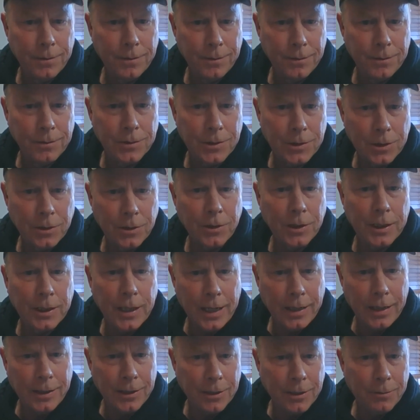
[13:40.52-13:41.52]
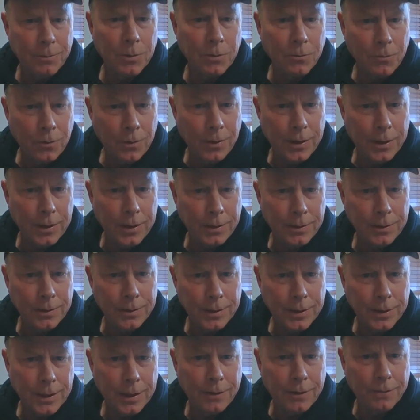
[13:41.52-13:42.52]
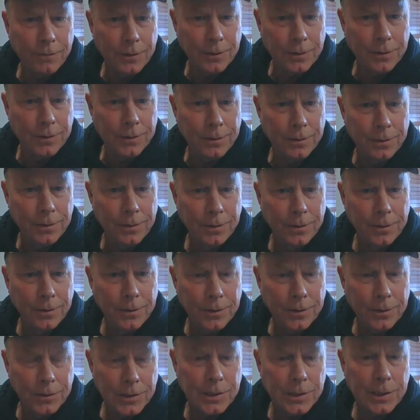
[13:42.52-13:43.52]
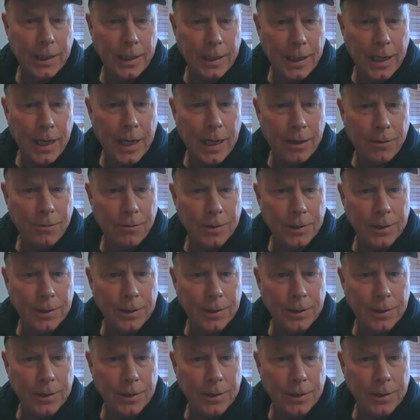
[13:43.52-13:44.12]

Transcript: So you got number one governor, state of Iowa.